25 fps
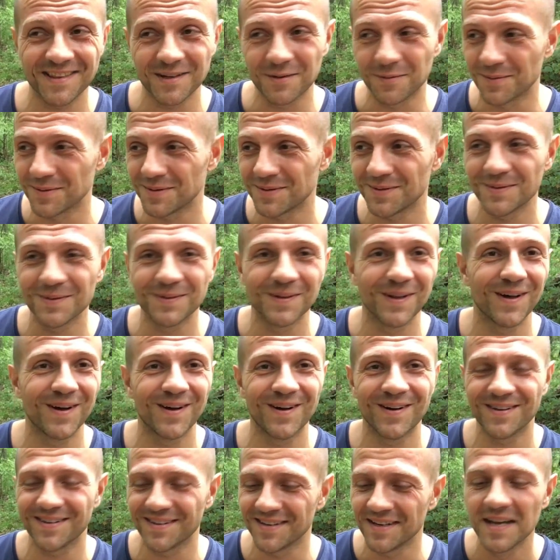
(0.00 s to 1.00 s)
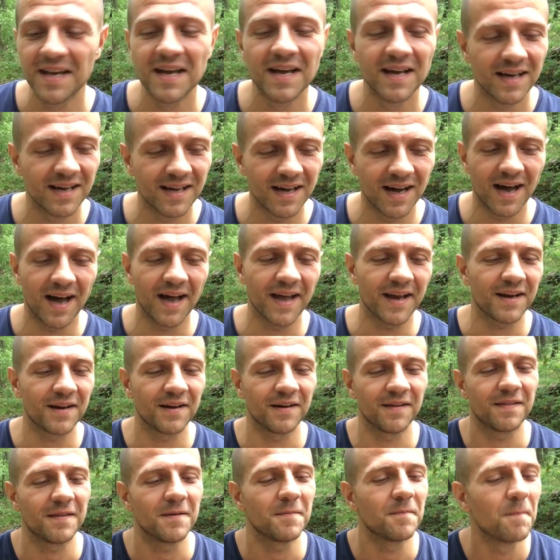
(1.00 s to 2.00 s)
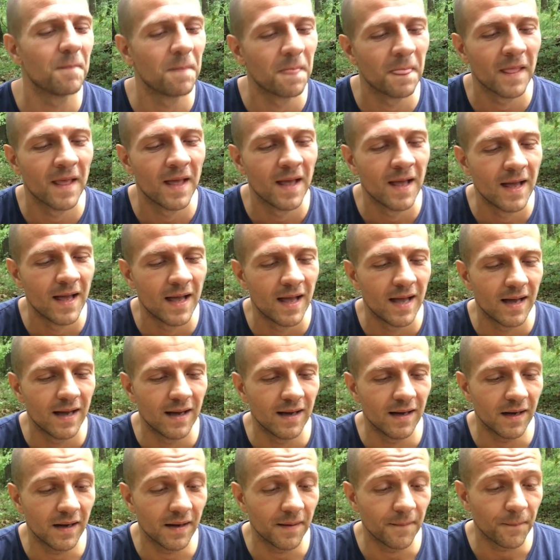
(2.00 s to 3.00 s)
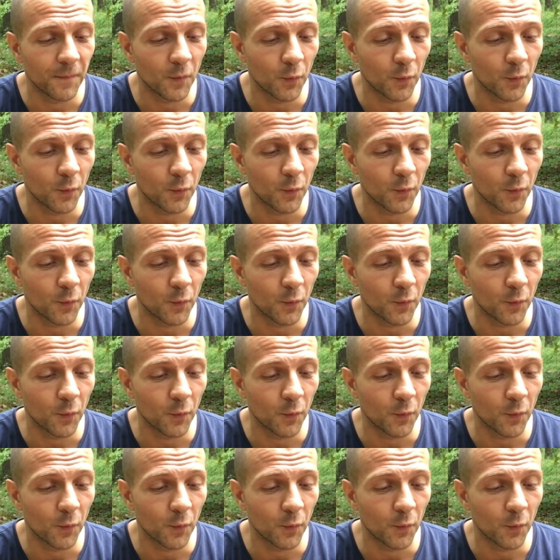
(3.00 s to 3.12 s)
that were too long, I cut them.